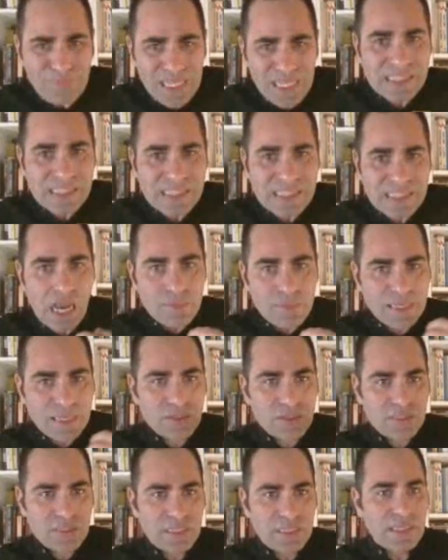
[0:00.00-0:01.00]
inside,
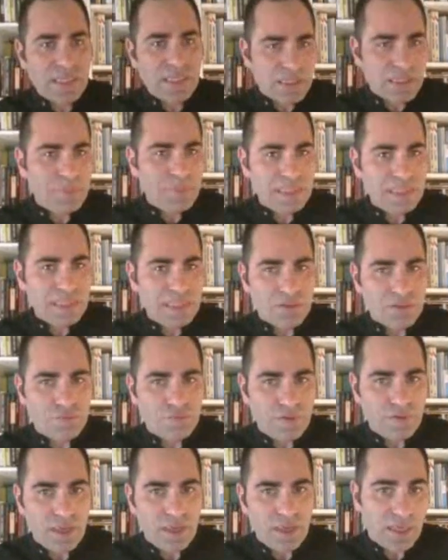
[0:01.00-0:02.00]
because he's a bit
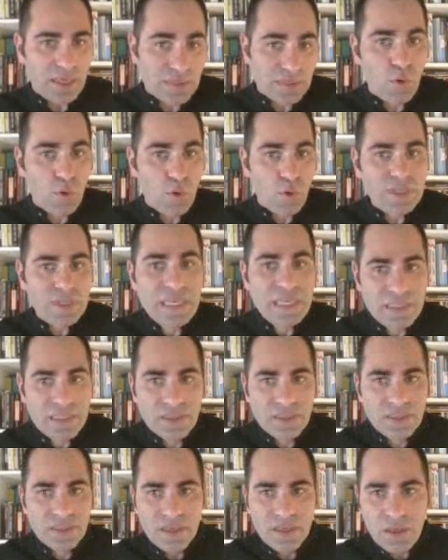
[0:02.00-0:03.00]
of, is more
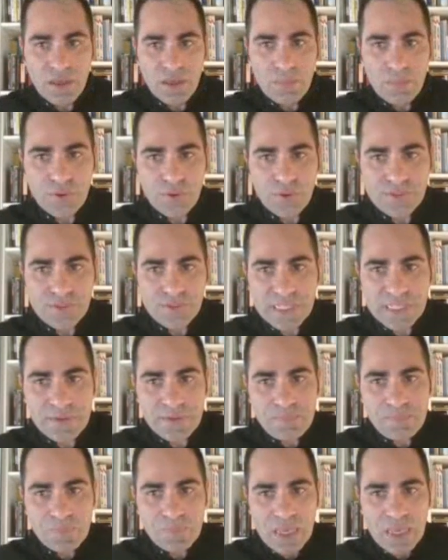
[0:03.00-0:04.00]
yin
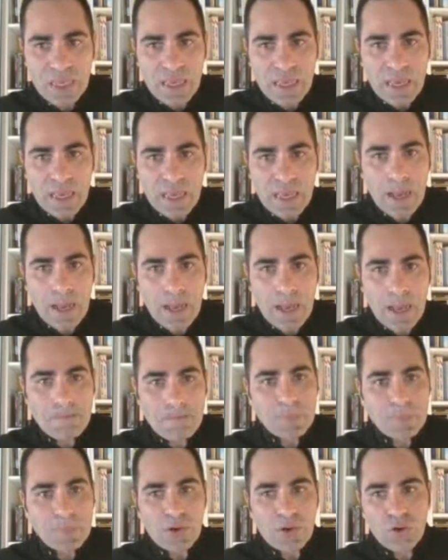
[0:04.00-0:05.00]
person.
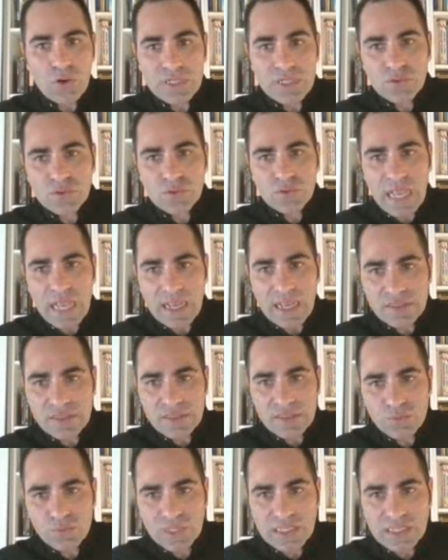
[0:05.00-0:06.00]
According to
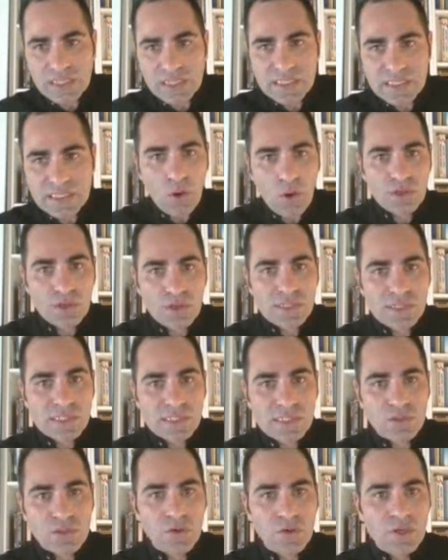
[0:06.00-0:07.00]
that, we can see
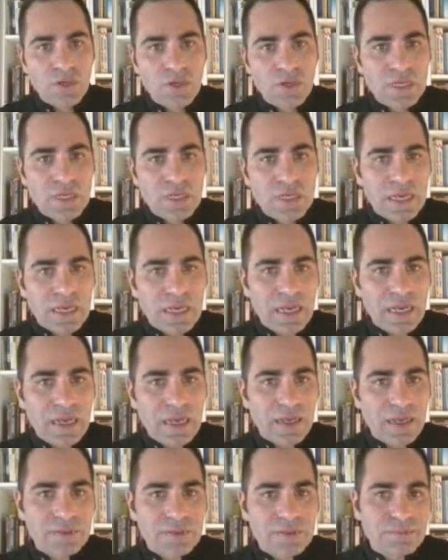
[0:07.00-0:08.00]
also
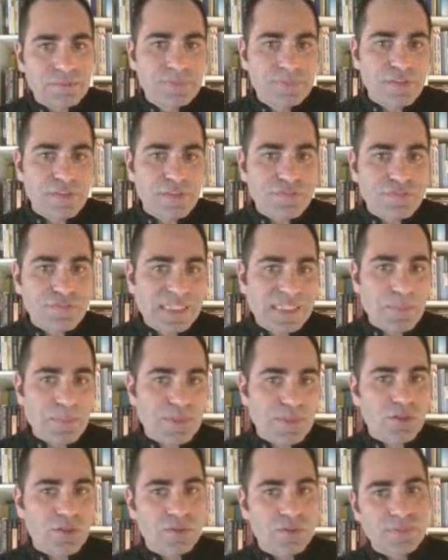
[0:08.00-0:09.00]
different
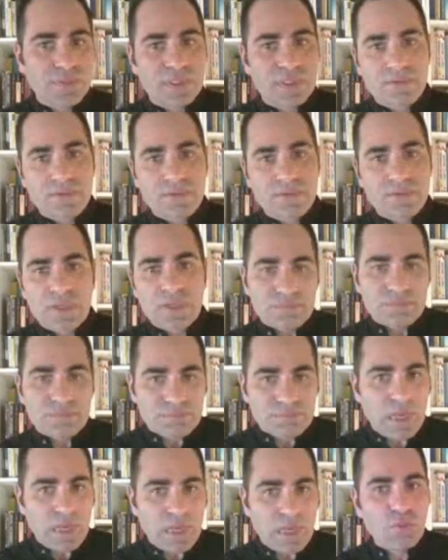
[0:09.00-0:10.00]
symptoms,
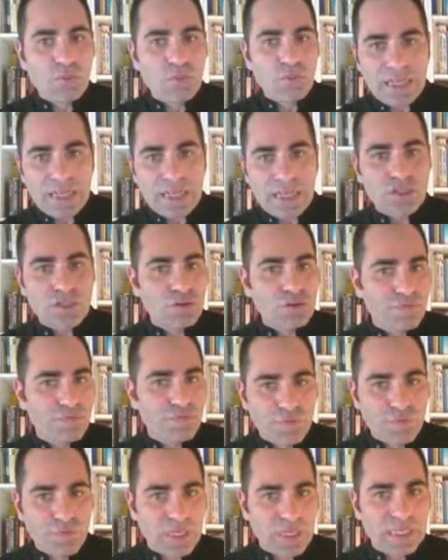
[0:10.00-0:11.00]
accumulation of
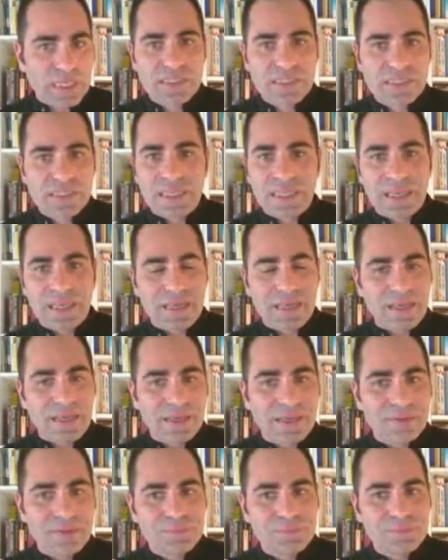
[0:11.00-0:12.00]
fluids,
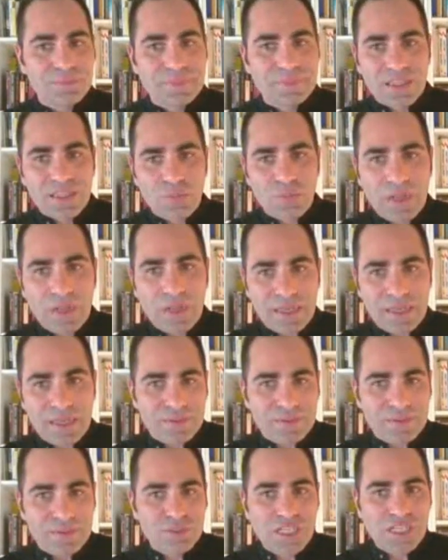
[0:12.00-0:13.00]

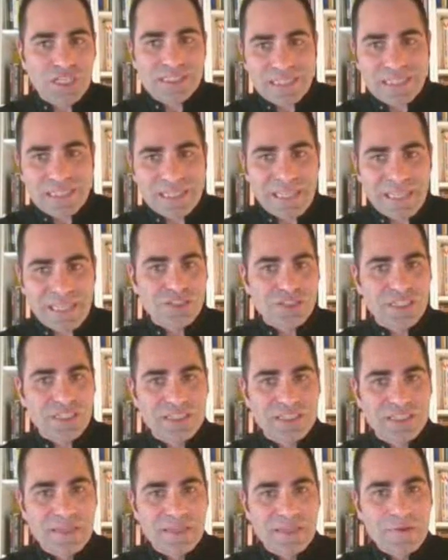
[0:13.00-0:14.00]
chi
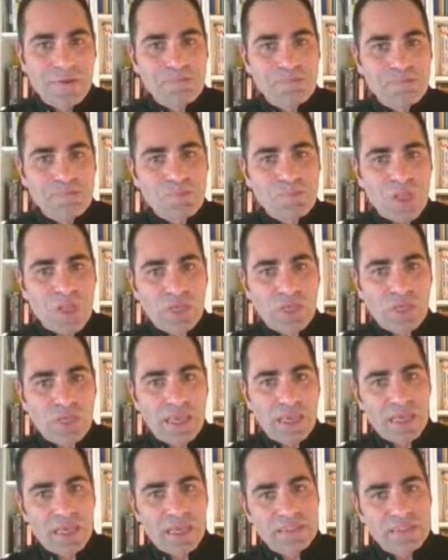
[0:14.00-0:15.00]
stagnation,
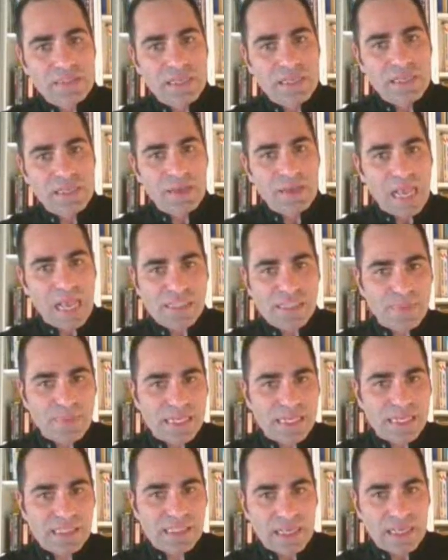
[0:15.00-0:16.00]
okay, and
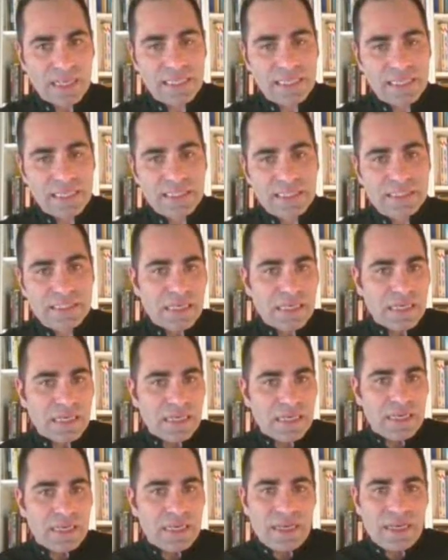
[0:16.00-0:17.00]
aspects like this.
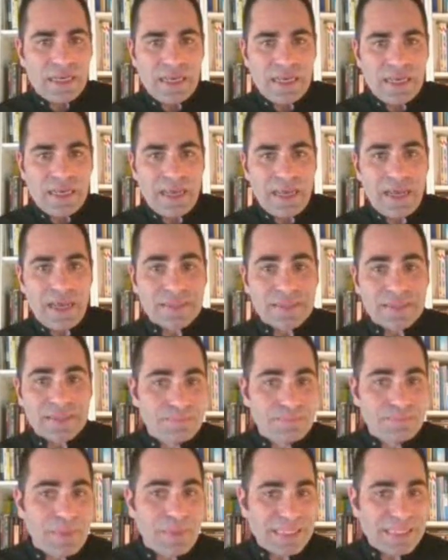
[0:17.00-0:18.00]

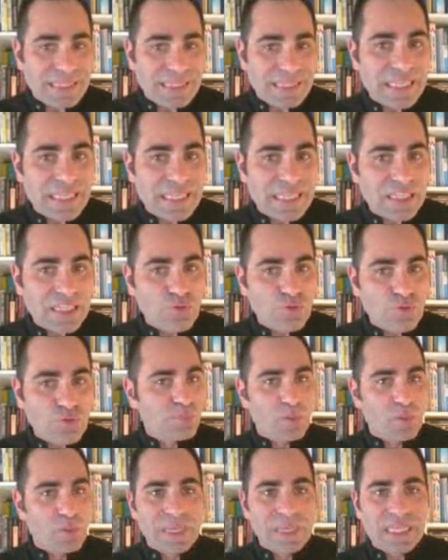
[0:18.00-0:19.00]
Basic
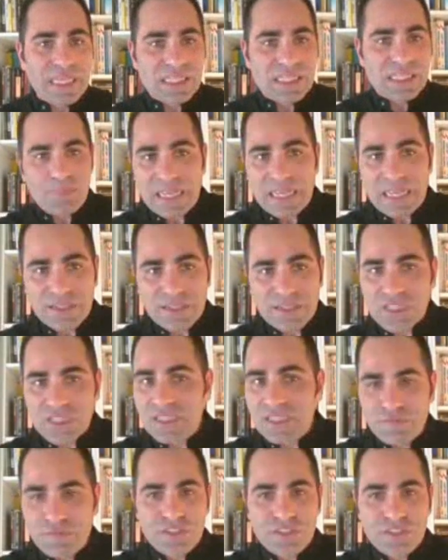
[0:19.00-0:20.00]
symptoms will be spleen
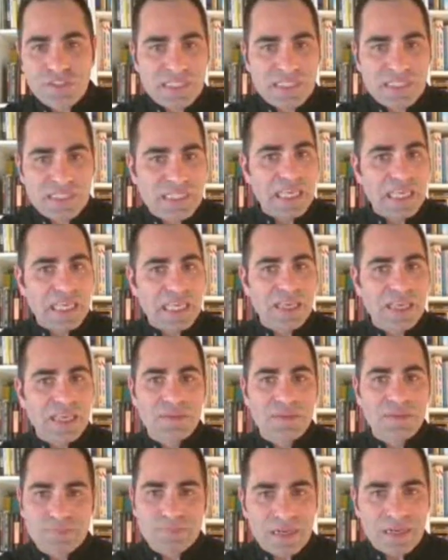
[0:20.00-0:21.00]
chi
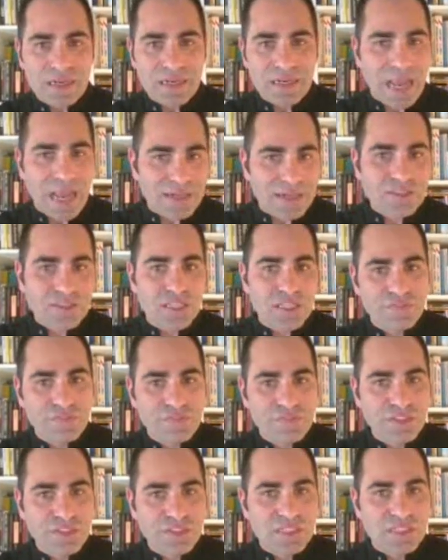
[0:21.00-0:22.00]
deficiency, lung chi
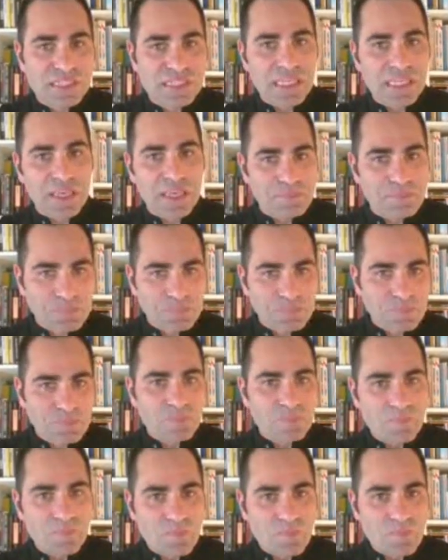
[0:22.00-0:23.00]
deficiency,
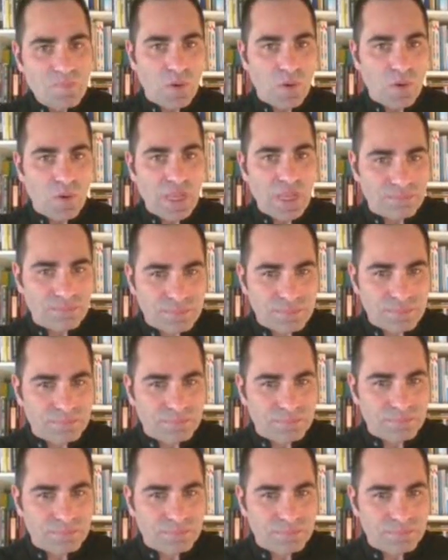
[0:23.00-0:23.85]
okay,